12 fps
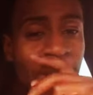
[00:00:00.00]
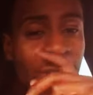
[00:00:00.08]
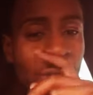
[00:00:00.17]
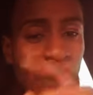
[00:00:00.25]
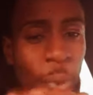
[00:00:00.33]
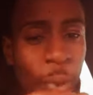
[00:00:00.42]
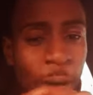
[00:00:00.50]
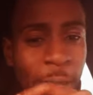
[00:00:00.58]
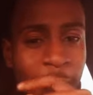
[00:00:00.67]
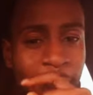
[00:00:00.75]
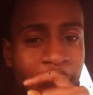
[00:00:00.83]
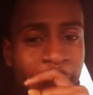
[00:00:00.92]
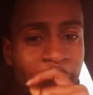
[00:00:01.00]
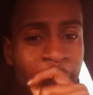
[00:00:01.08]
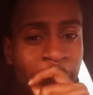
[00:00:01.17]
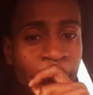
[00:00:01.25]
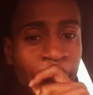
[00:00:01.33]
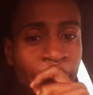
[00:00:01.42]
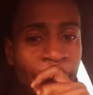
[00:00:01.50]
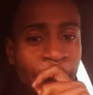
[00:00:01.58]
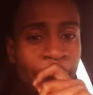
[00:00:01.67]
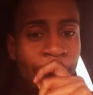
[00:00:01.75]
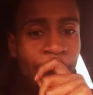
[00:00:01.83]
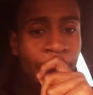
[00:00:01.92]
the choice.
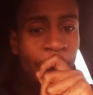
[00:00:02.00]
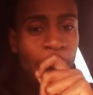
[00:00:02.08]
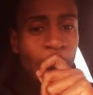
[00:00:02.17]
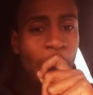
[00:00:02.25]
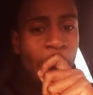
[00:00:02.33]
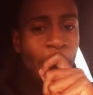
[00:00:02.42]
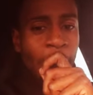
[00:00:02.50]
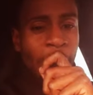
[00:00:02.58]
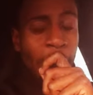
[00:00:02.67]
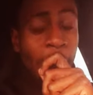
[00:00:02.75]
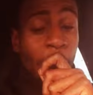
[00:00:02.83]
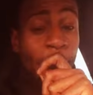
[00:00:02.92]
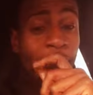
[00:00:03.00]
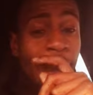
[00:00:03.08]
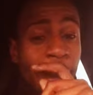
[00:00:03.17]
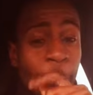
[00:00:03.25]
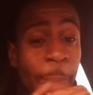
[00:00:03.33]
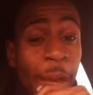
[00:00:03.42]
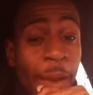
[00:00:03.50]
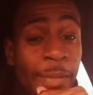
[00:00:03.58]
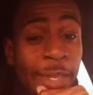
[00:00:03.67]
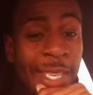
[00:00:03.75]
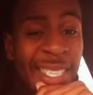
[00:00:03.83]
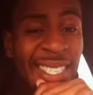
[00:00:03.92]
Do I want to go down the path
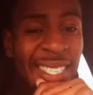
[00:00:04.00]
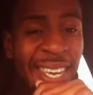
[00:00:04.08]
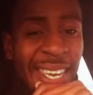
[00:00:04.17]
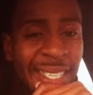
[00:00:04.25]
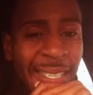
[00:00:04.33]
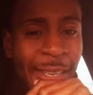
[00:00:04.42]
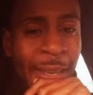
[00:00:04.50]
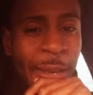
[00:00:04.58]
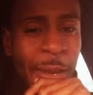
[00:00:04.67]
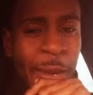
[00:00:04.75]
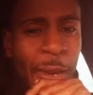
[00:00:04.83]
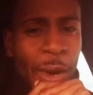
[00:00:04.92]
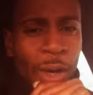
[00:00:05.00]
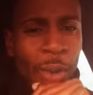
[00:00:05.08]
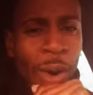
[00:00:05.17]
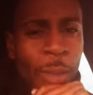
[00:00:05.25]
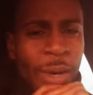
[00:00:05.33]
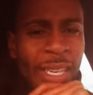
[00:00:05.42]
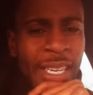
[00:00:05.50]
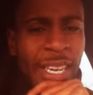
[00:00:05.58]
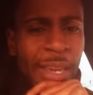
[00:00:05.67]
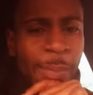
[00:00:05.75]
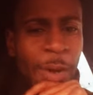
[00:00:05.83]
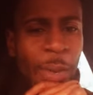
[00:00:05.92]
of success, or do I want to
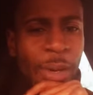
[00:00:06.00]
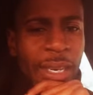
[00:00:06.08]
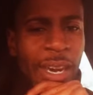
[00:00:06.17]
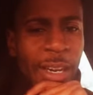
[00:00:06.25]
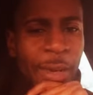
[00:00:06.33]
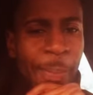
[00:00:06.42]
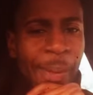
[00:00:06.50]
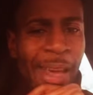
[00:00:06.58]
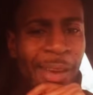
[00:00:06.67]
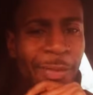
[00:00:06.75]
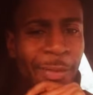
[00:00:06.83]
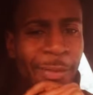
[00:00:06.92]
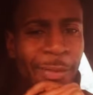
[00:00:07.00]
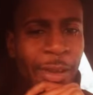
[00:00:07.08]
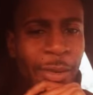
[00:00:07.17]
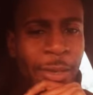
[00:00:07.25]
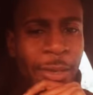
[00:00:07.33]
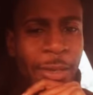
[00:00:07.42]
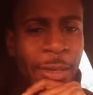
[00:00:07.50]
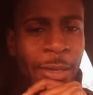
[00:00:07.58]
keep going down the path of failure?